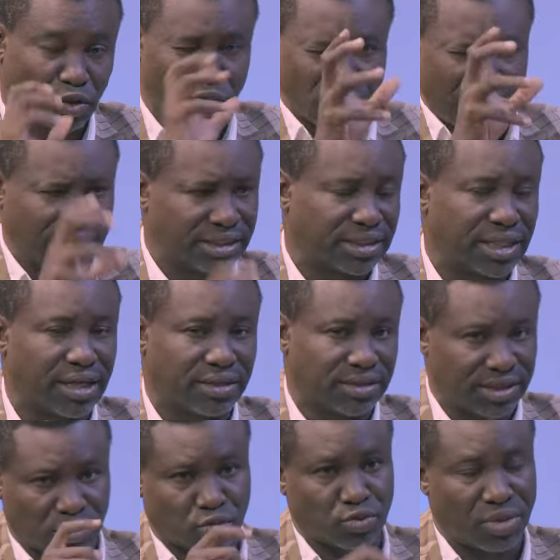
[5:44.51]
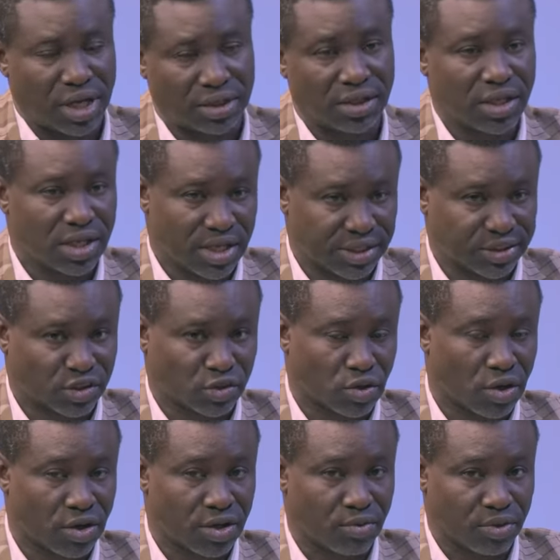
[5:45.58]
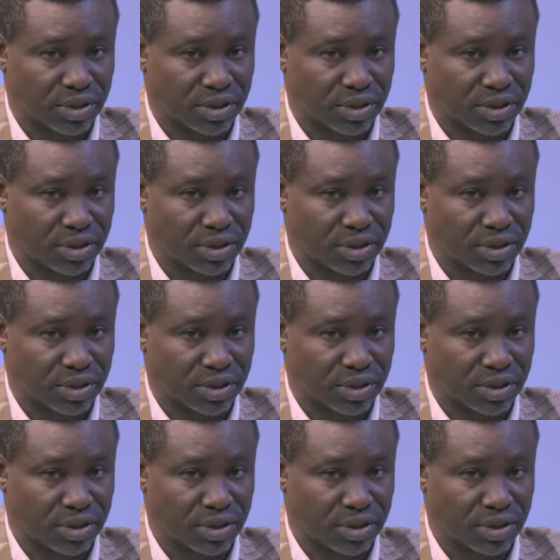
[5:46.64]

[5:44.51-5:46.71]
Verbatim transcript: So you can tell this woman is struggling